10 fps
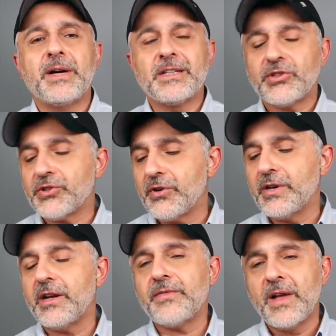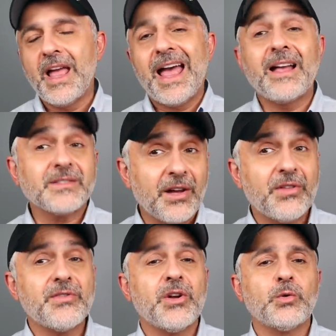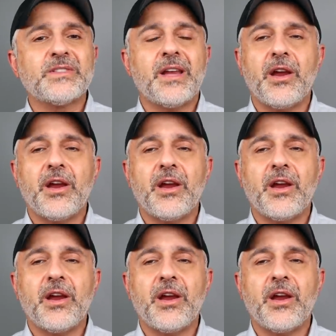but it sure enough has other notes